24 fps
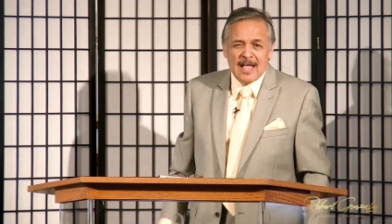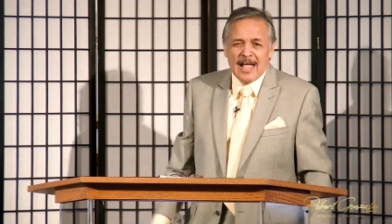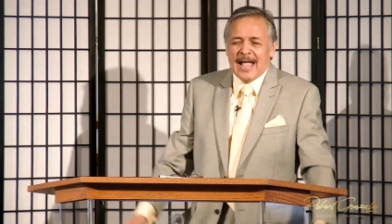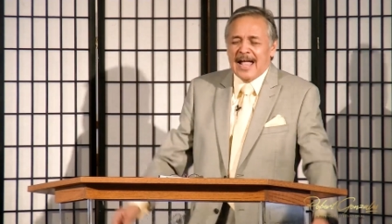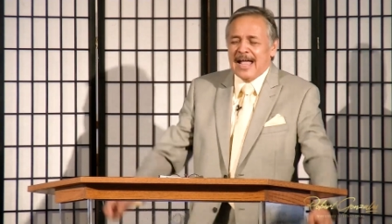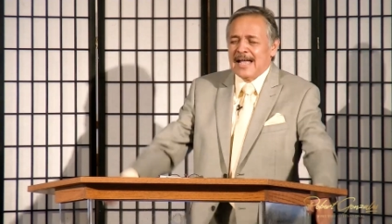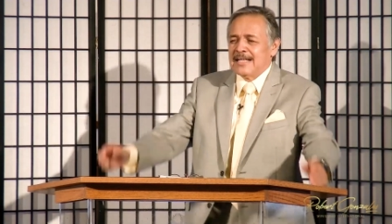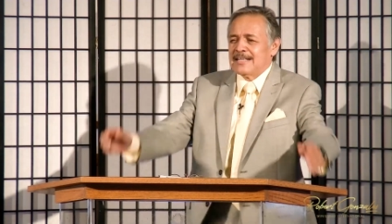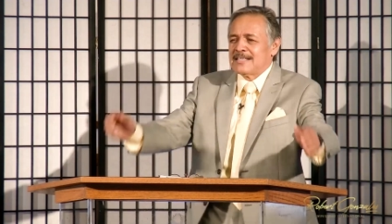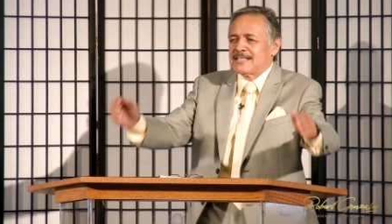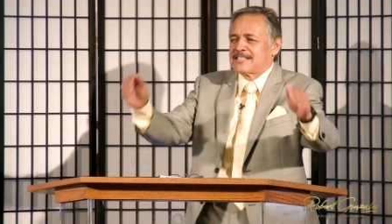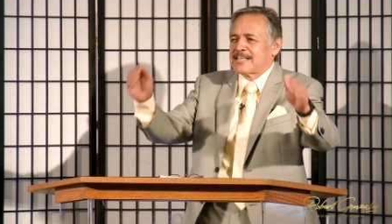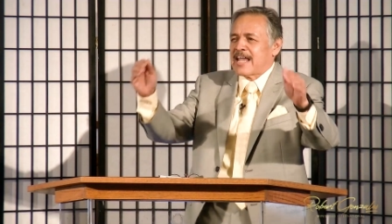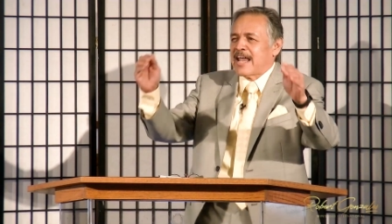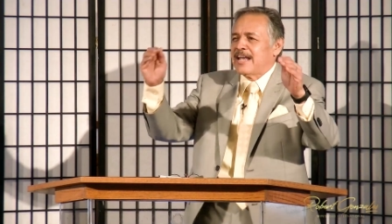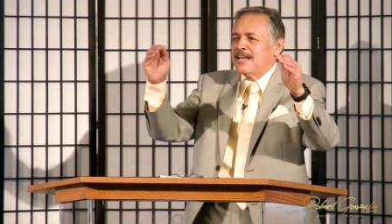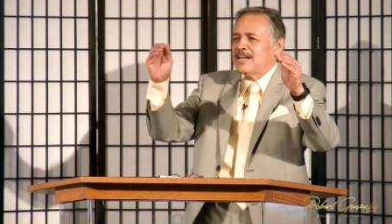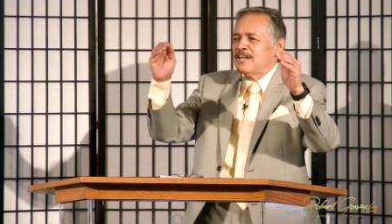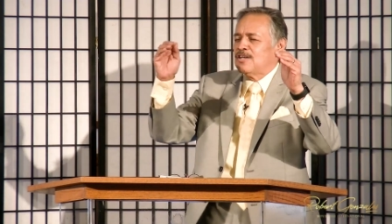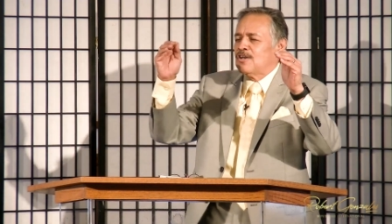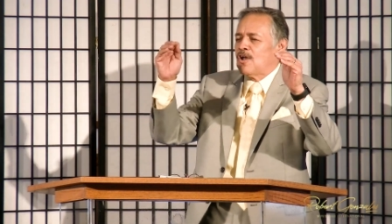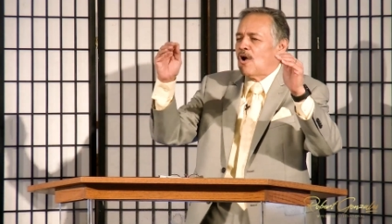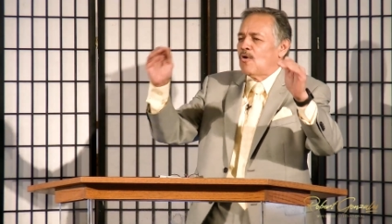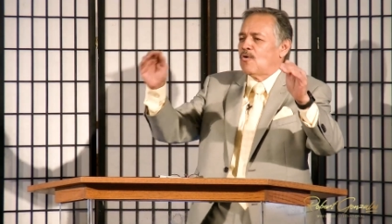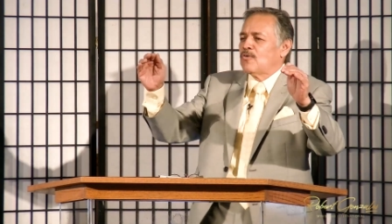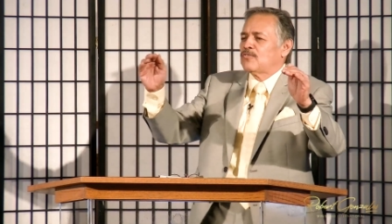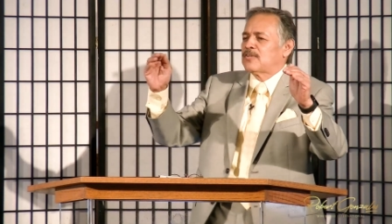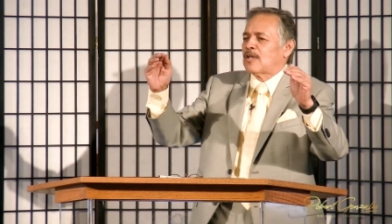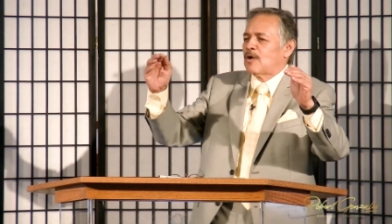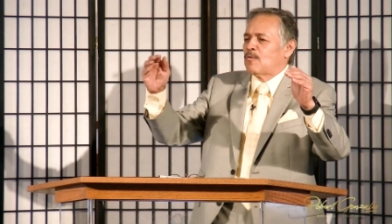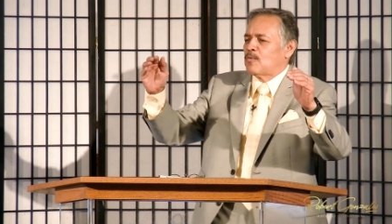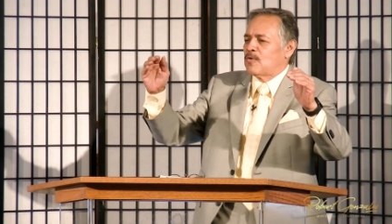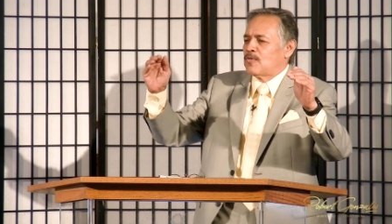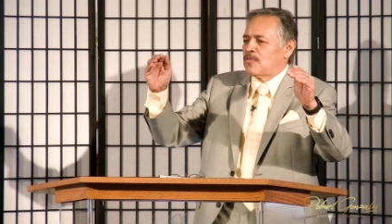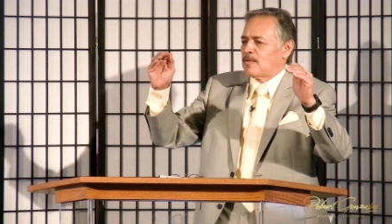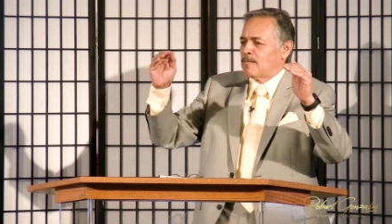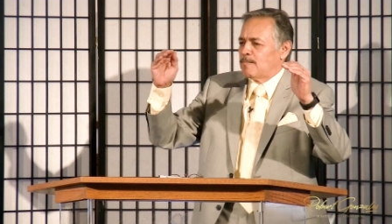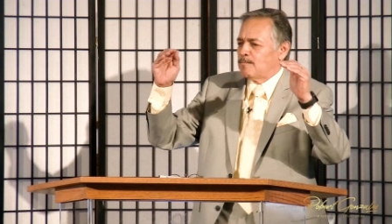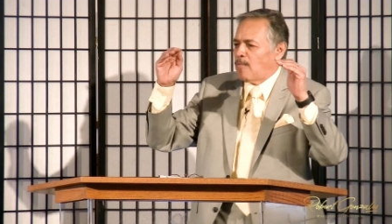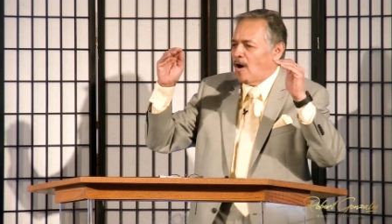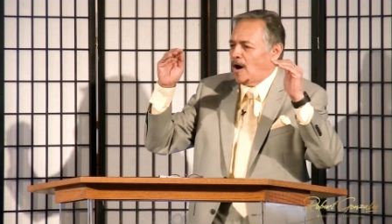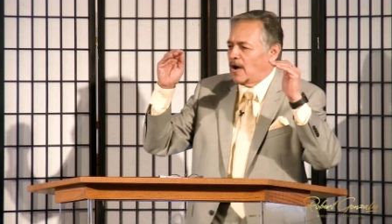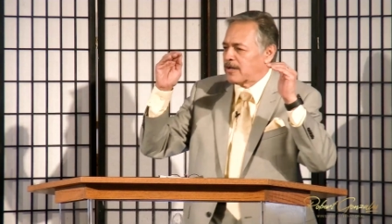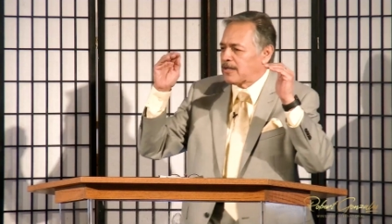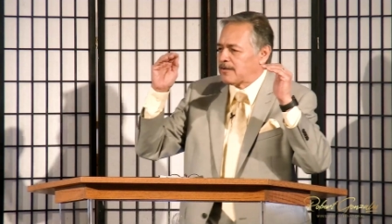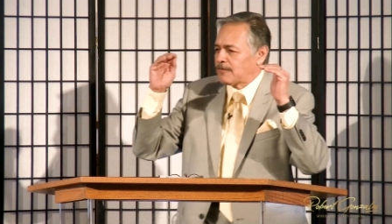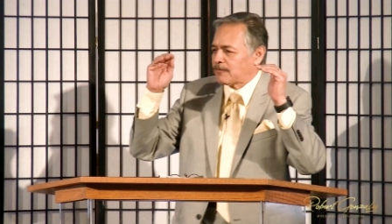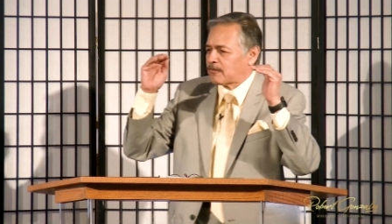And Satan knows that when the
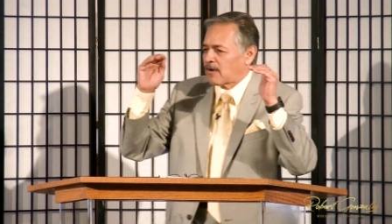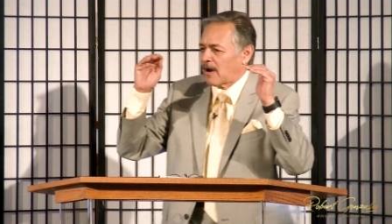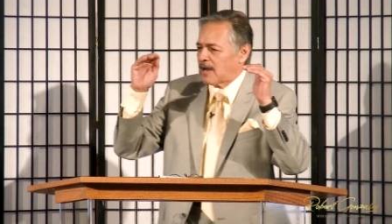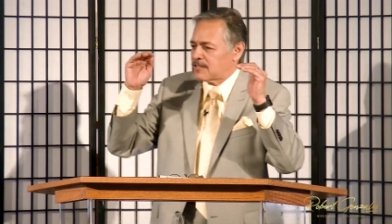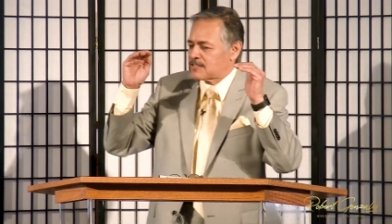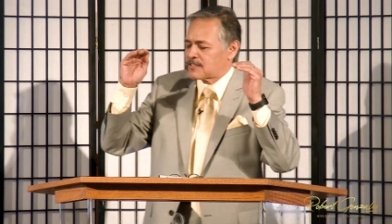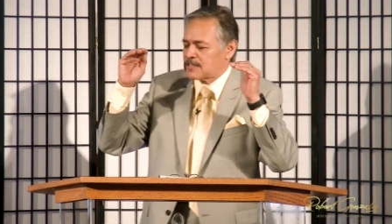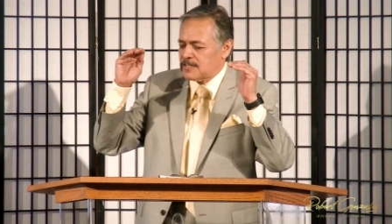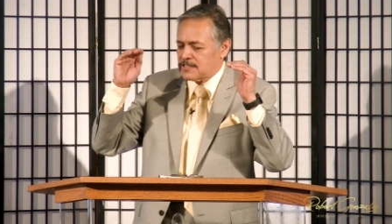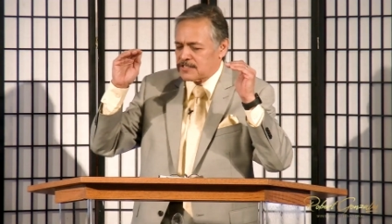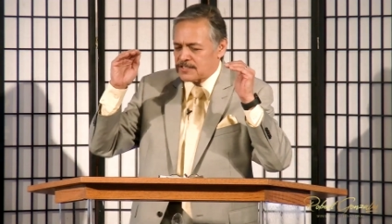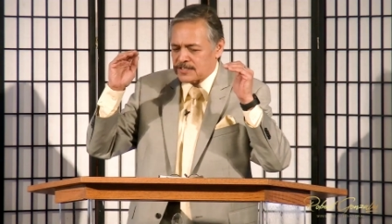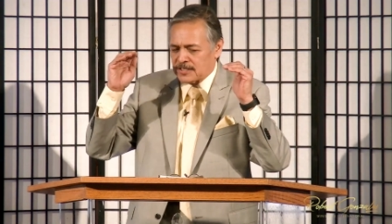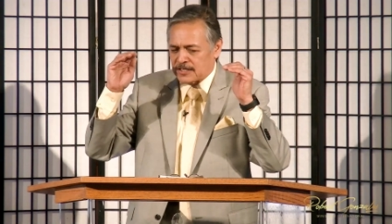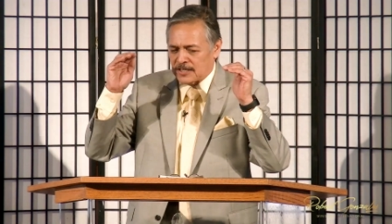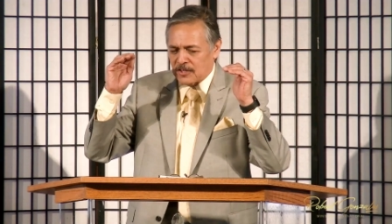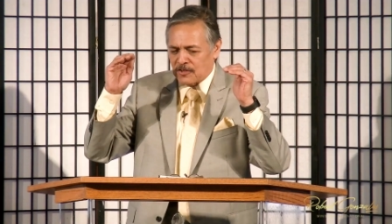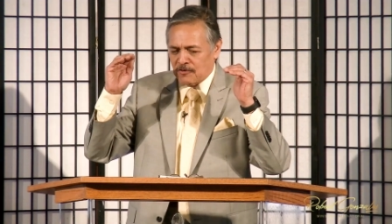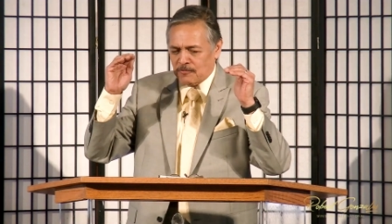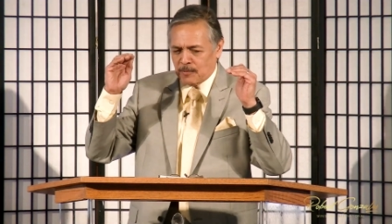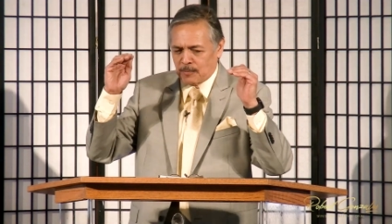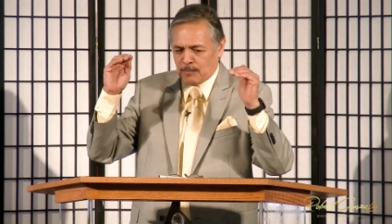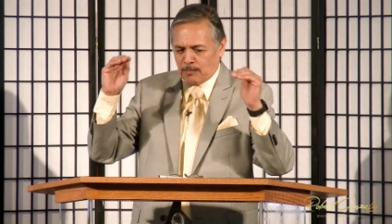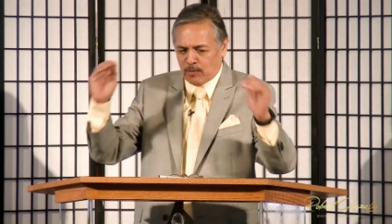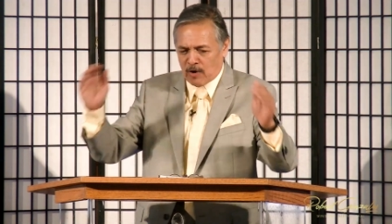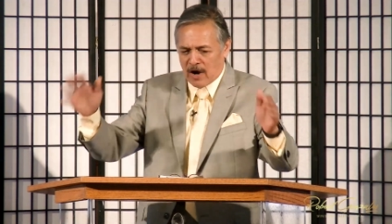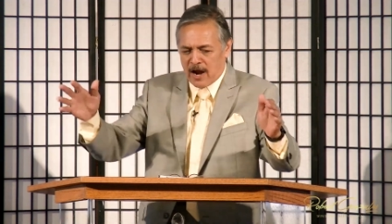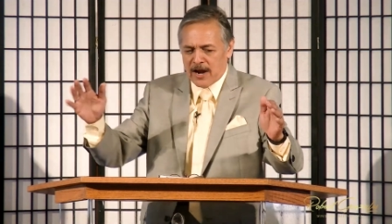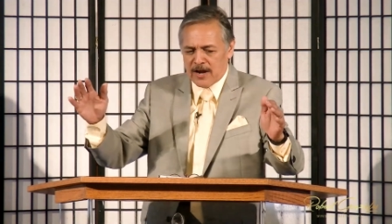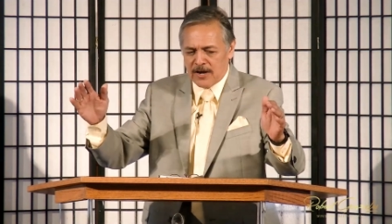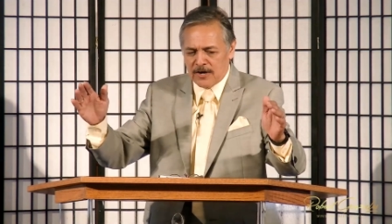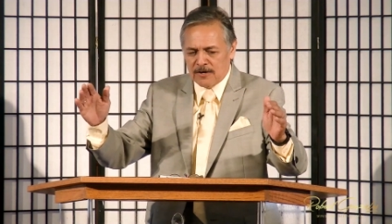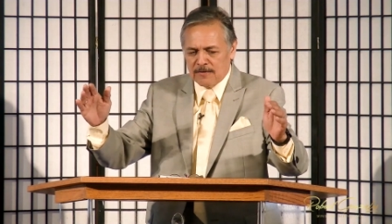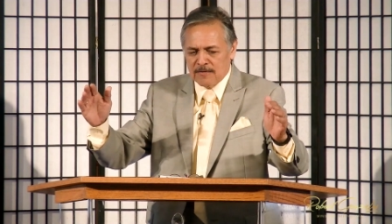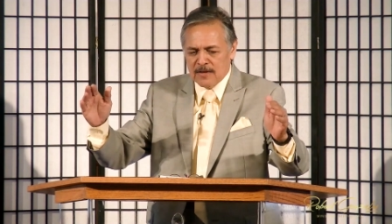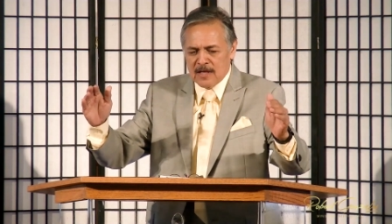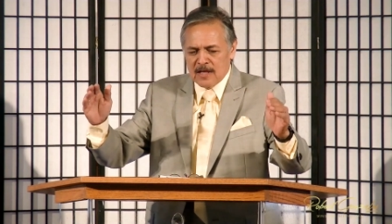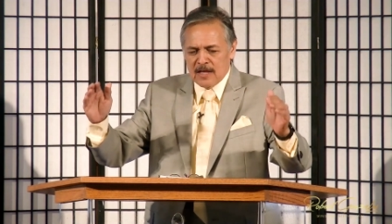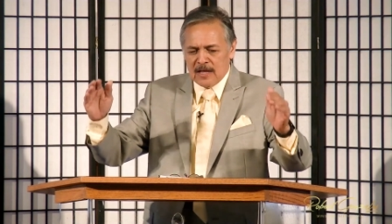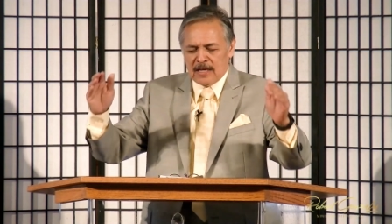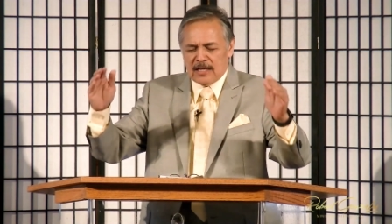body of Christ gets together for prayer,